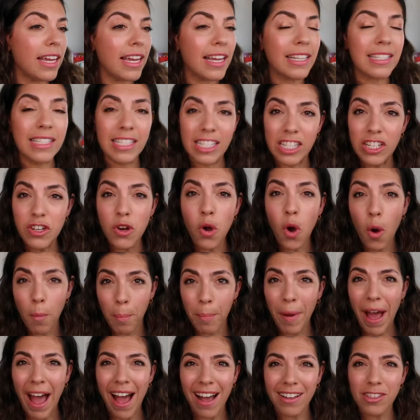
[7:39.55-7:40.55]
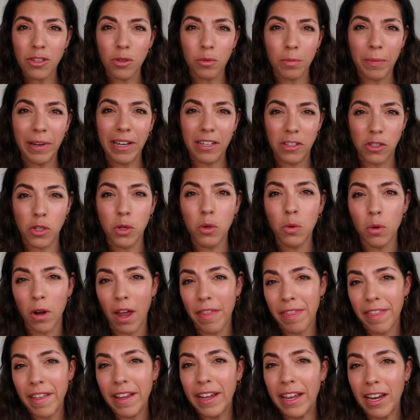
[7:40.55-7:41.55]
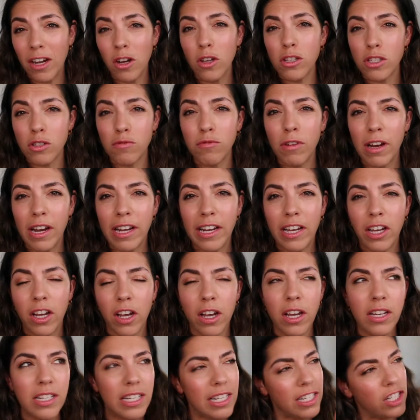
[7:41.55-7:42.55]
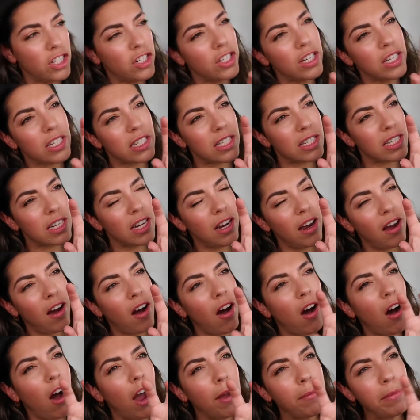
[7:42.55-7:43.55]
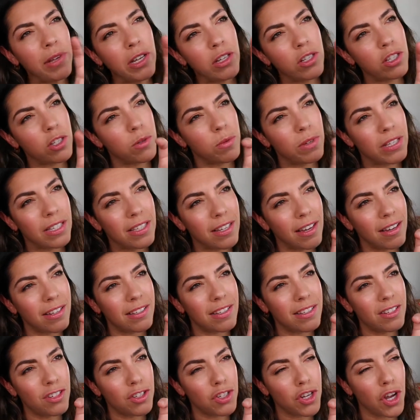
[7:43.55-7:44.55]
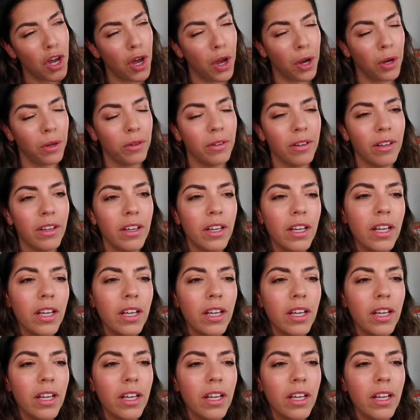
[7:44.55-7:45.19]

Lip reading: It's not bad on me at all. I think it looks really good. It's just I'm used to a certain tone.